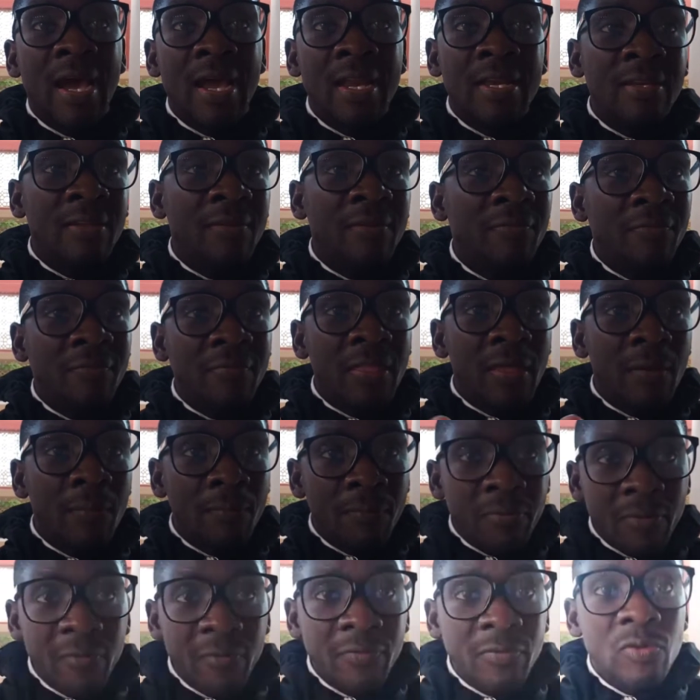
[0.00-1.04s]
And if they
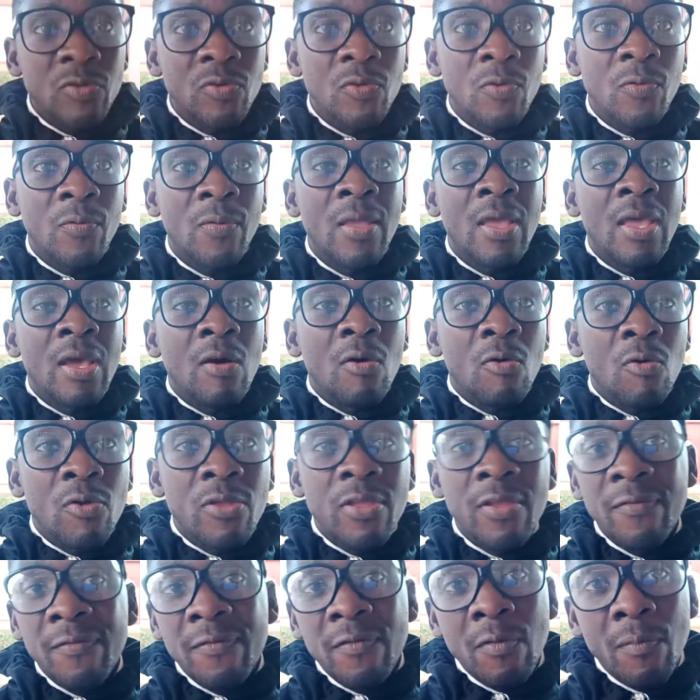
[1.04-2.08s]
prove to you, or
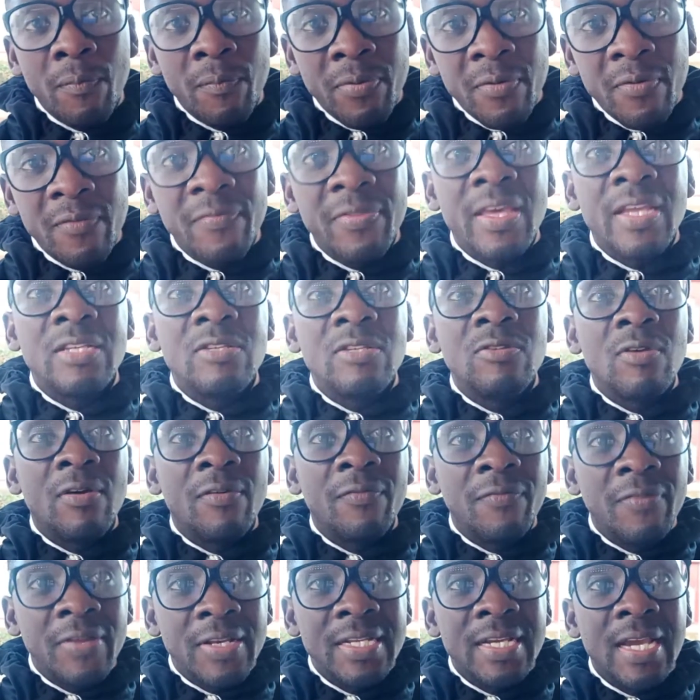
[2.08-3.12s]
if you prove that you are
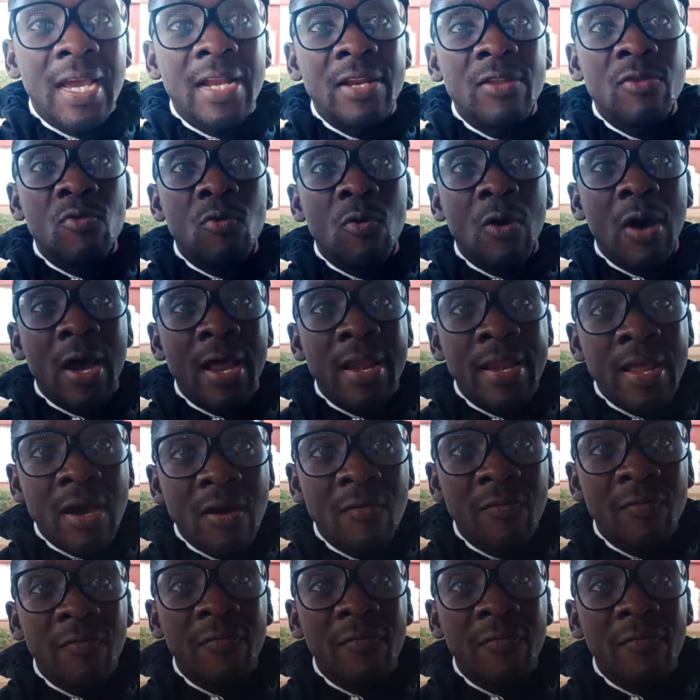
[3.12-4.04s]
physically, you are now